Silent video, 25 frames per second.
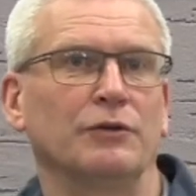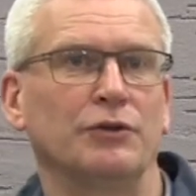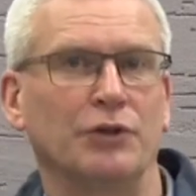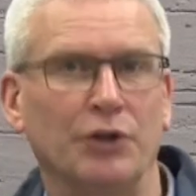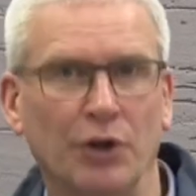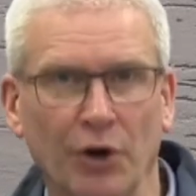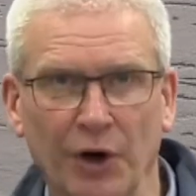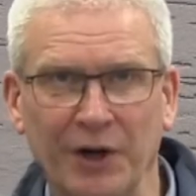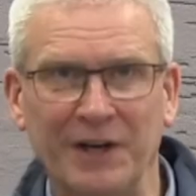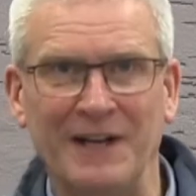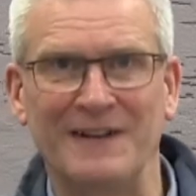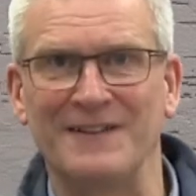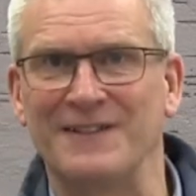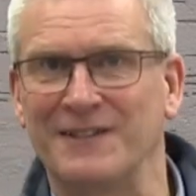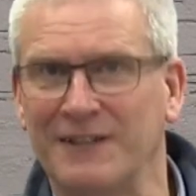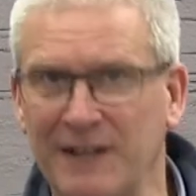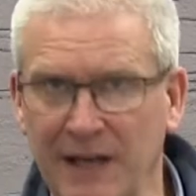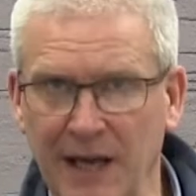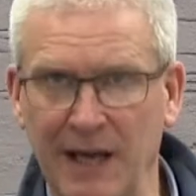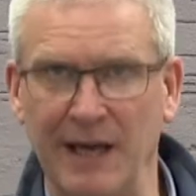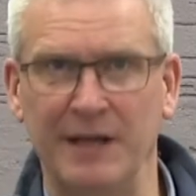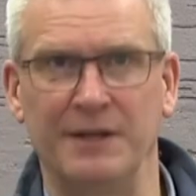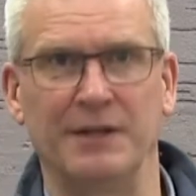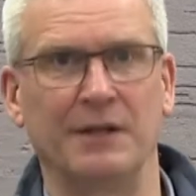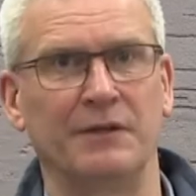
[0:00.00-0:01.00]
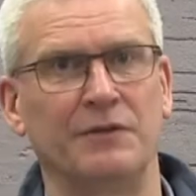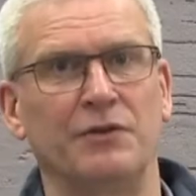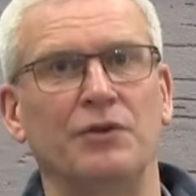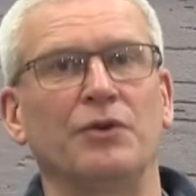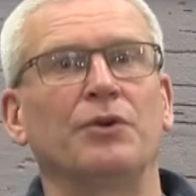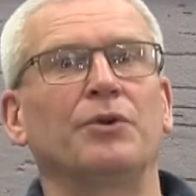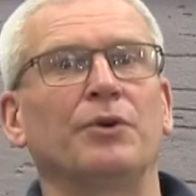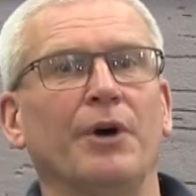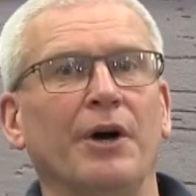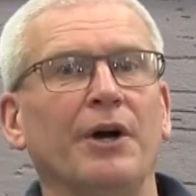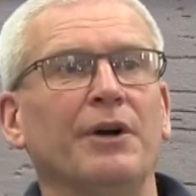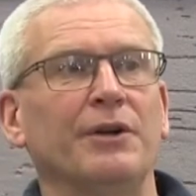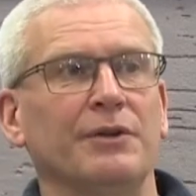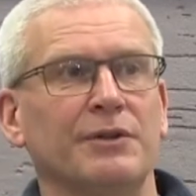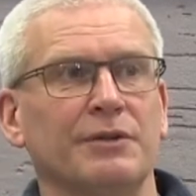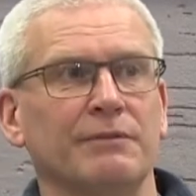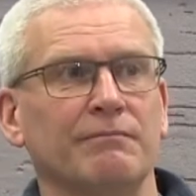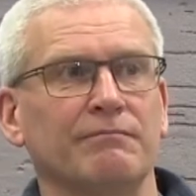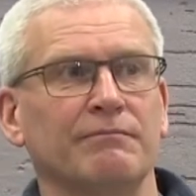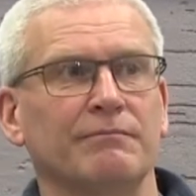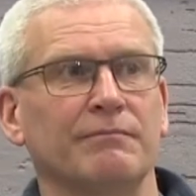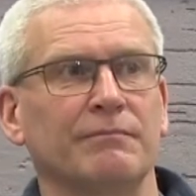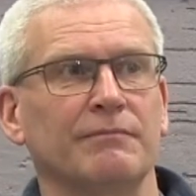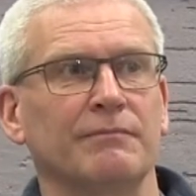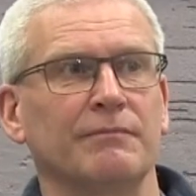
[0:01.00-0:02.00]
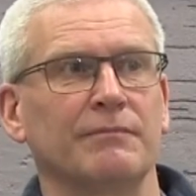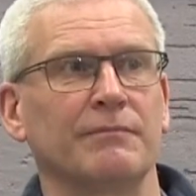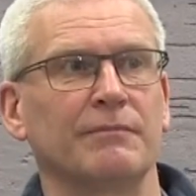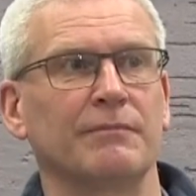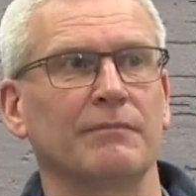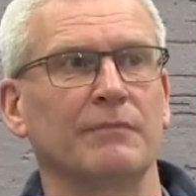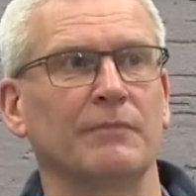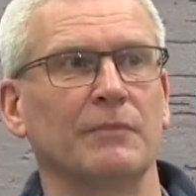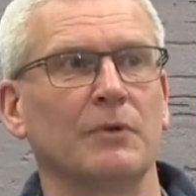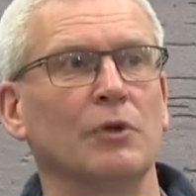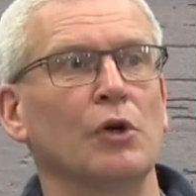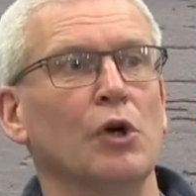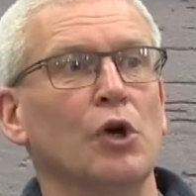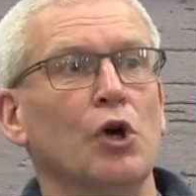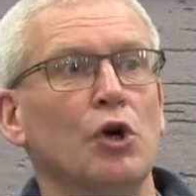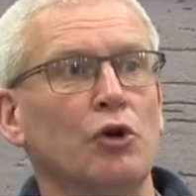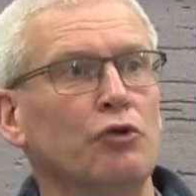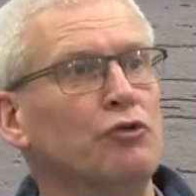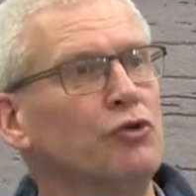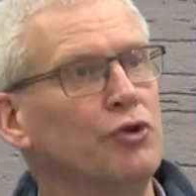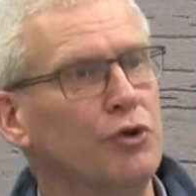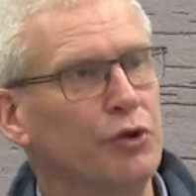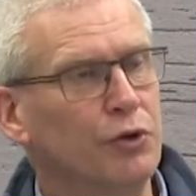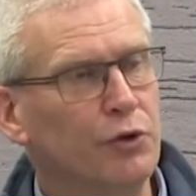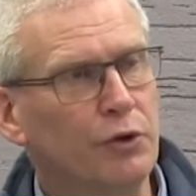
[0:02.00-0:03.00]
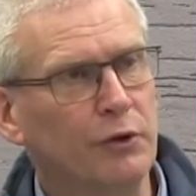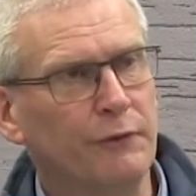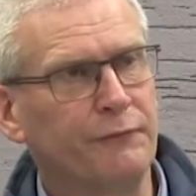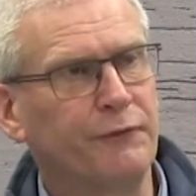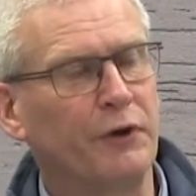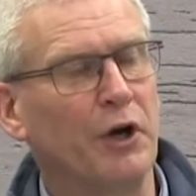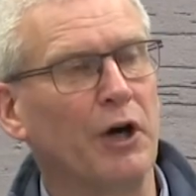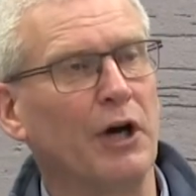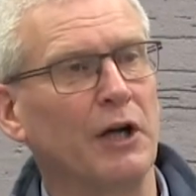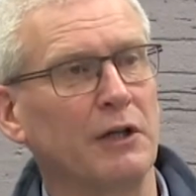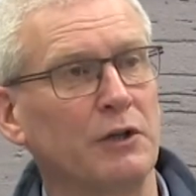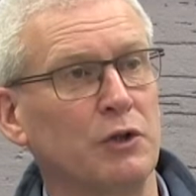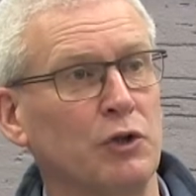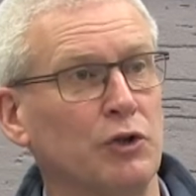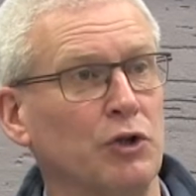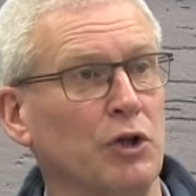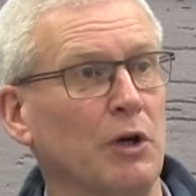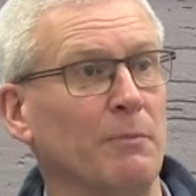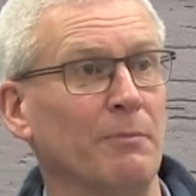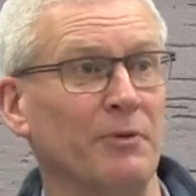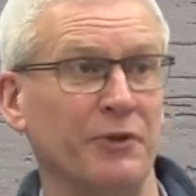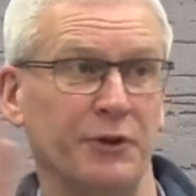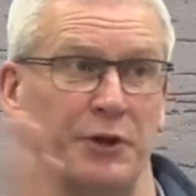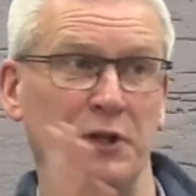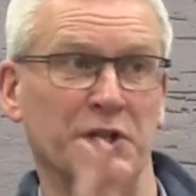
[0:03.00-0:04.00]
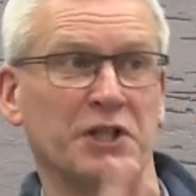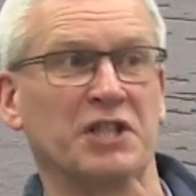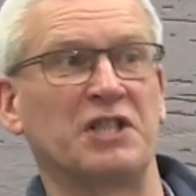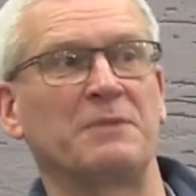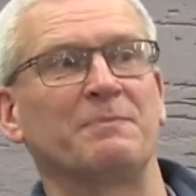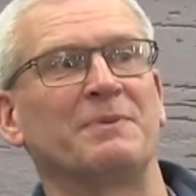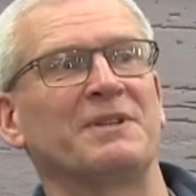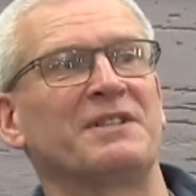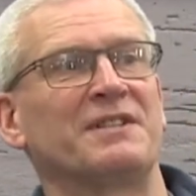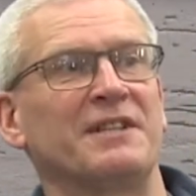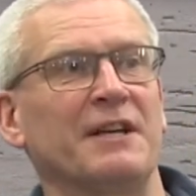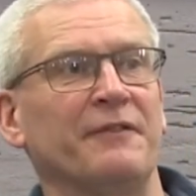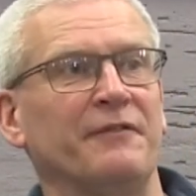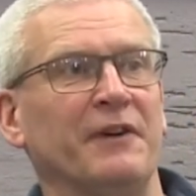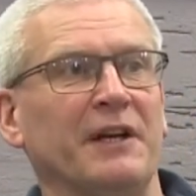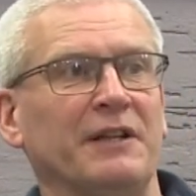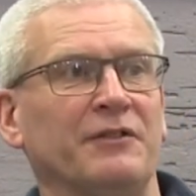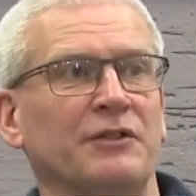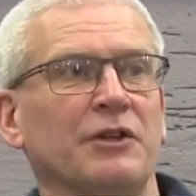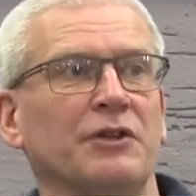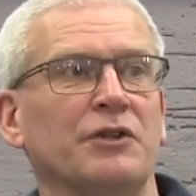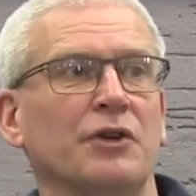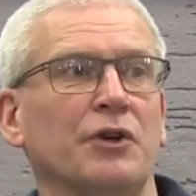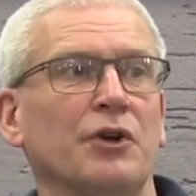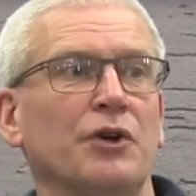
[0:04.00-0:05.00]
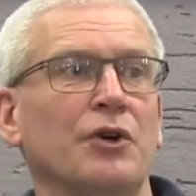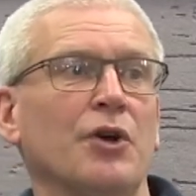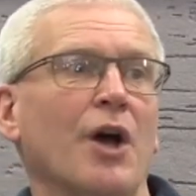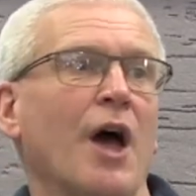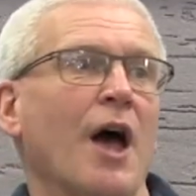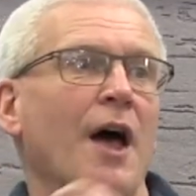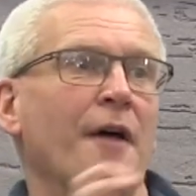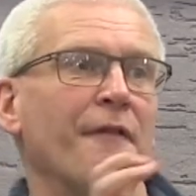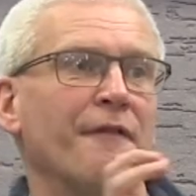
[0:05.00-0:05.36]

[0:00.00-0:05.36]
God has kitted you out. You've got something specific to do